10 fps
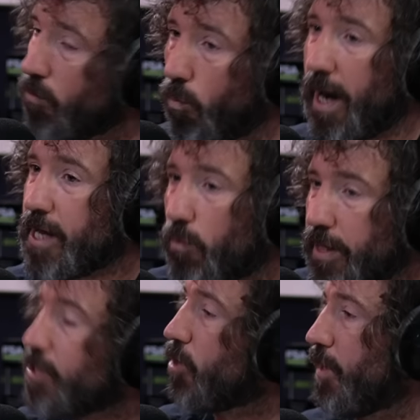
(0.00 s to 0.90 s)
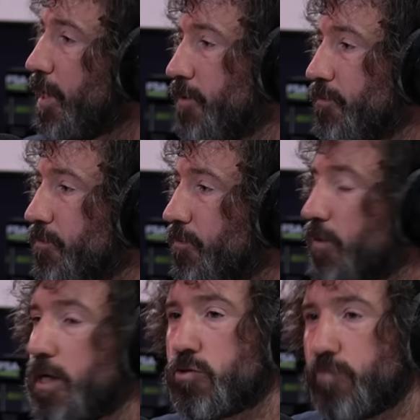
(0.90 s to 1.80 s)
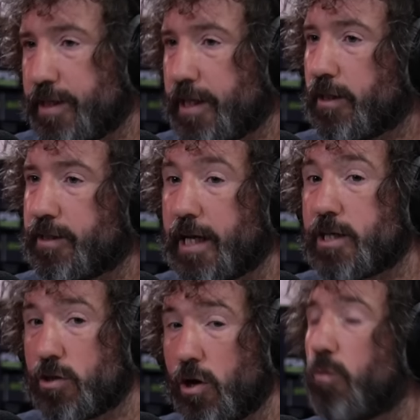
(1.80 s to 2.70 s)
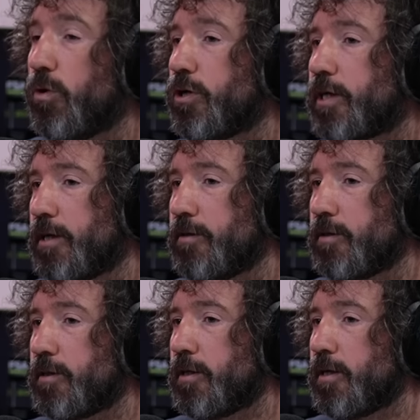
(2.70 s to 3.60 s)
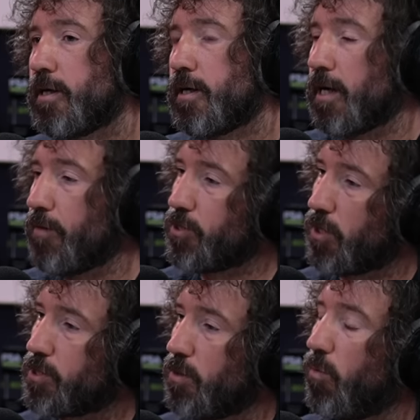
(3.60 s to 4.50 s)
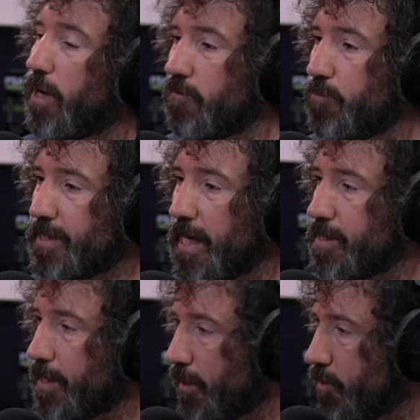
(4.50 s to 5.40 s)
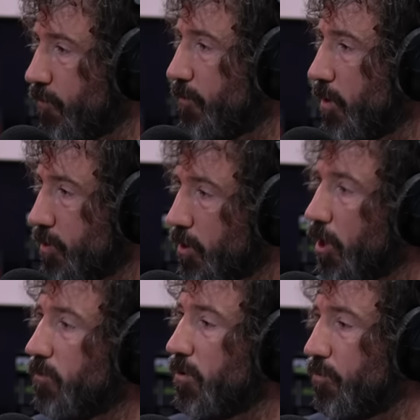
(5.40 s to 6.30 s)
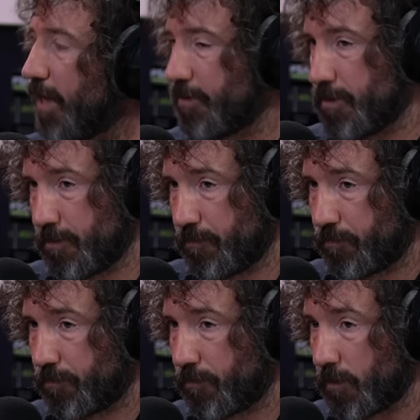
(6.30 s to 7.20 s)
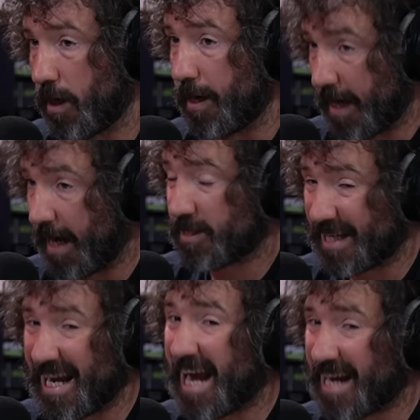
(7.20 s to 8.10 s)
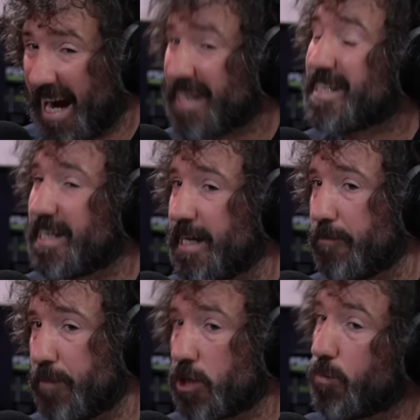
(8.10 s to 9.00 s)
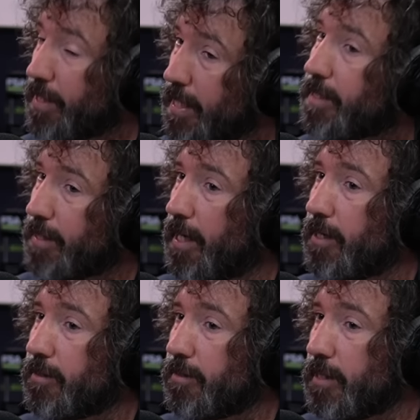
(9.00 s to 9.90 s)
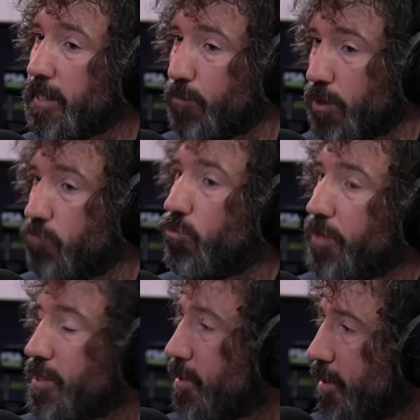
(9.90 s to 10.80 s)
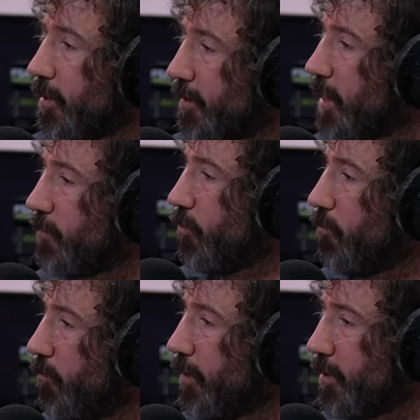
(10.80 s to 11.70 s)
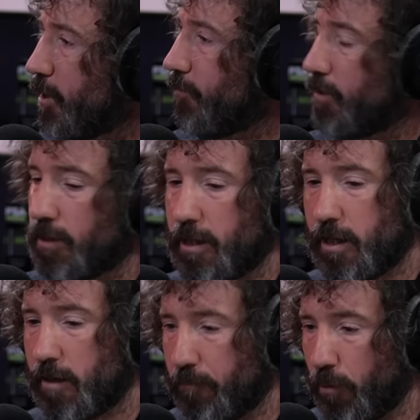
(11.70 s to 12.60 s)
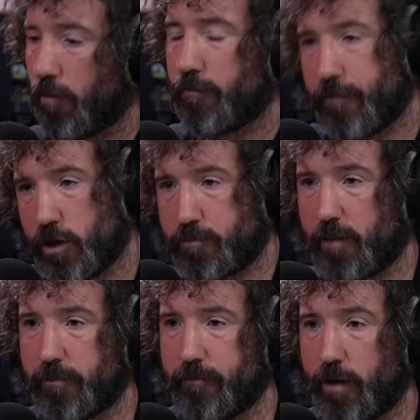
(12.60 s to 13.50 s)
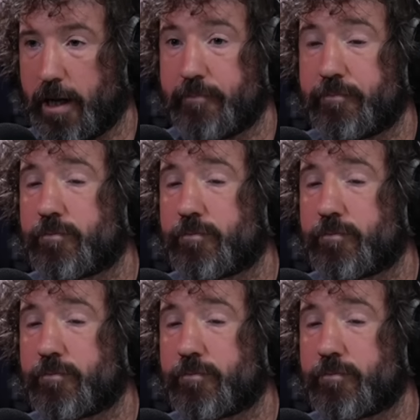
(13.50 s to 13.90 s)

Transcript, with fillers: Why are we doing it? It's ridiculous. It's not working. There's also a way of protecting English football as a global brand and uh, actually enhancing it because we need that if we're going to run this as a successful public service. But first problem, right?